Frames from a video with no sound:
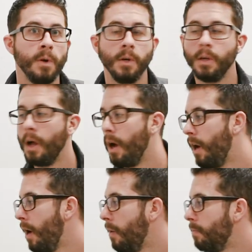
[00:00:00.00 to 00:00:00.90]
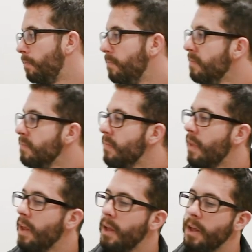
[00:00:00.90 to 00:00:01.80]
Yeah. Um,
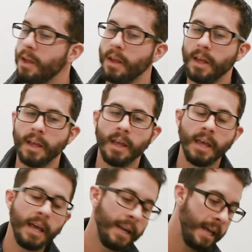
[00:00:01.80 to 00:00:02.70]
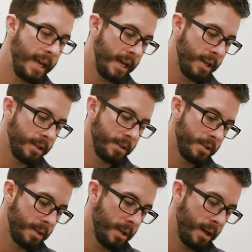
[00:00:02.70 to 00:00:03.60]
it
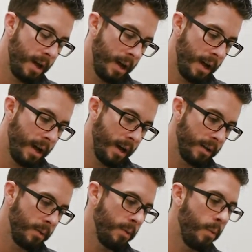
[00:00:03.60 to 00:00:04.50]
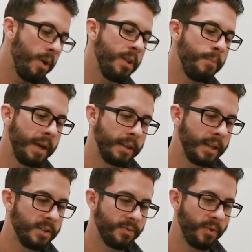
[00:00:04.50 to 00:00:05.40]
is uh, one of the big
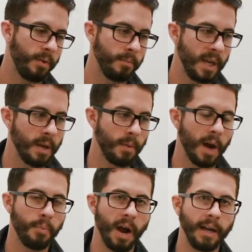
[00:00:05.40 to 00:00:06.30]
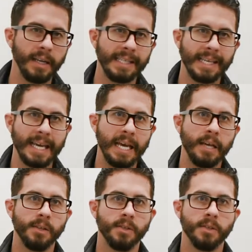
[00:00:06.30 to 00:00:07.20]
things for me in my practice
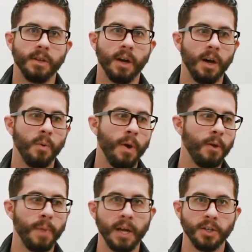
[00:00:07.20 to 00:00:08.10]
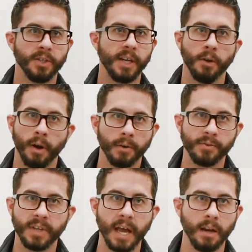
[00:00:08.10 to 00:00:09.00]
is uh, whether patients in or out of
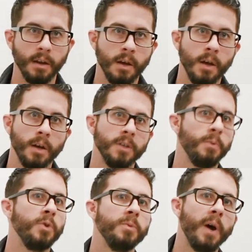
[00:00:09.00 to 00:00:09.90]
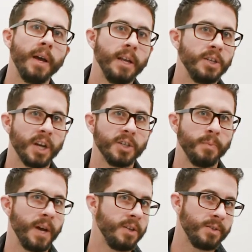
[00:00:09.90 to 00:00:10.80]
state. Because most of my
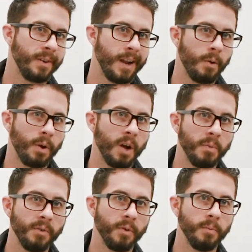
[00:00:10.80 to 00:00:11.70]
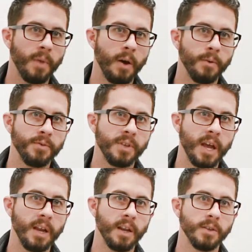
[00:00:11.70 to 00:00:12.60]
injection patients right now are coming from out of
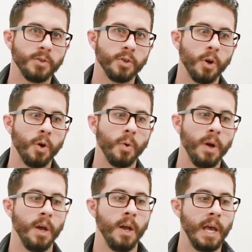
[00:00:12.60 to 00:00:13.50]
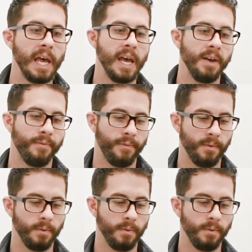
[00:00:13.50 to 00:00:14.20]
state, and so if